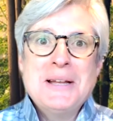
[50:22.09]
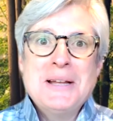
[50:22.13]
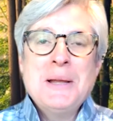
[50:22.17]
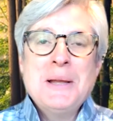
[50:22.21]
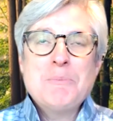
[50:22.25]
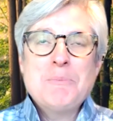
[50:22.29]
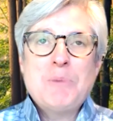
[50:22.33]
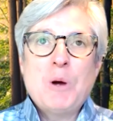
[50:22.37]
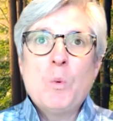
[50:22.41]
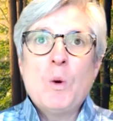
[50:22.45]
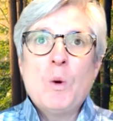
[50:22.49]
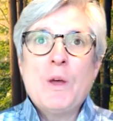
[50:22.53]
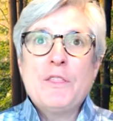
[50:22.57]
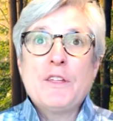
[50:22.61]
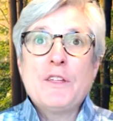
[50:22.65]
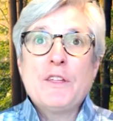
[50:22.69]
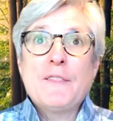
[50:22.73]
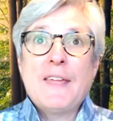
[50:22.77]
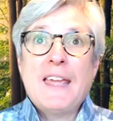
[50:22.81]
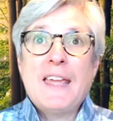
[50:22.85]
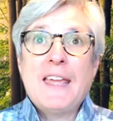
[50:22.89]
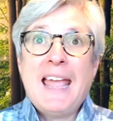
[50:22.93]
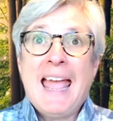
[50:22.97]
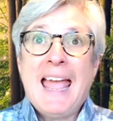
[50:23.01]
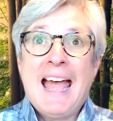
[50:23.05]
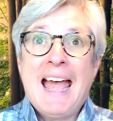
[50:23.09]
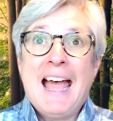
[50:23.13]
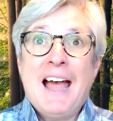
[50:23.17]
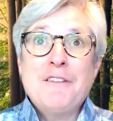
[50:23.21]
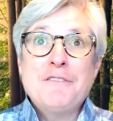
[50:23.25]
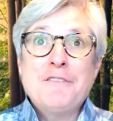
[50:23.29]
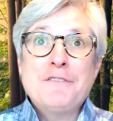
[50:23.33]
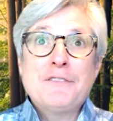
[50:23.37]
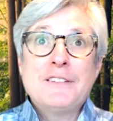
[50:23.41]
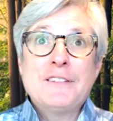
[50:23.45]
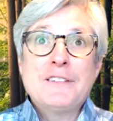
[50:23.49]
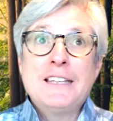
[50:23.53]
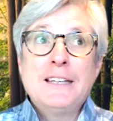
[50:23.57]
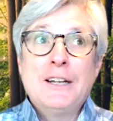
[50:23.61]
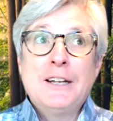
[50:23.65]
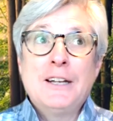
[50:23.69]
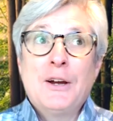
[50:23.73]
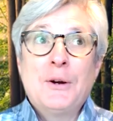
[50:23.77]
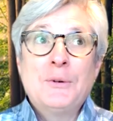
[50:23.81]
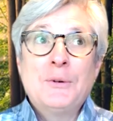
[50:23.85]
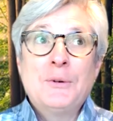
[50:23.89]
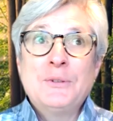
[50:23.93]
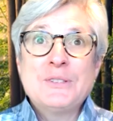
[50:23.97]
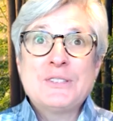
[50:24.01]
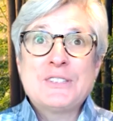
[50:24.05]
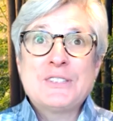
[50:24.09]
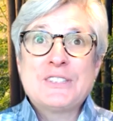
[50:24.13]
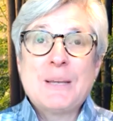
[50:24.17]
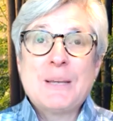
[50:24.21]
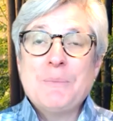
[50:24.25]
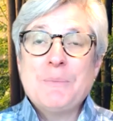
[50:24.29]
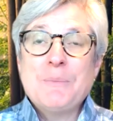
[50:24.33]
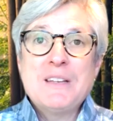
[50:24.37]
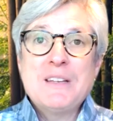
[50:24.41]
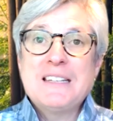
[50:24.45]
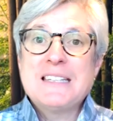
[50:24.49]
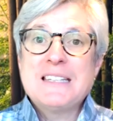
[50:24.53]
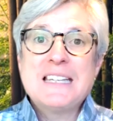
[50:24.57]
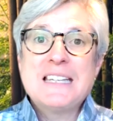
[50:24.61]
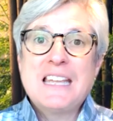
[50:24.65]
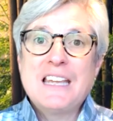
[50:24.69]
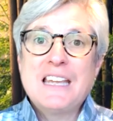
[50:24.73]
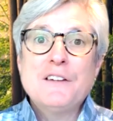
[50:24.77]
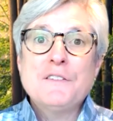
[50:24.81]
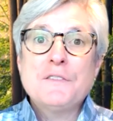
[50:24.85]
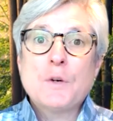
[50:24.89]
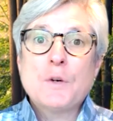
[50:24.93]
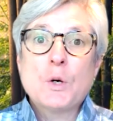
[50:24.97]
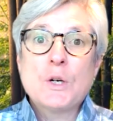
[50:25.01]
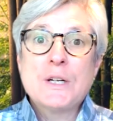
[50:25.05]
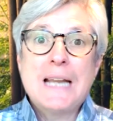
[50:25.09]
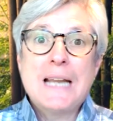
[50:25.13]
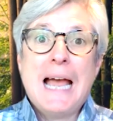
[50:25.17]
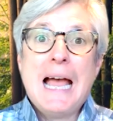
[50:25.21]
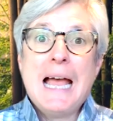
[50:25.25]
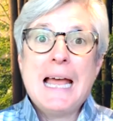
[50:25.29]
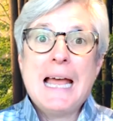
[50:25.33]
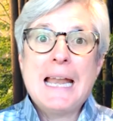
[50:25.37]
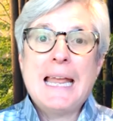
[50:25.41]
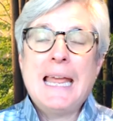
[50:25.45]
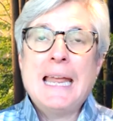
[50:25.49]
but whether they have, something to give or not.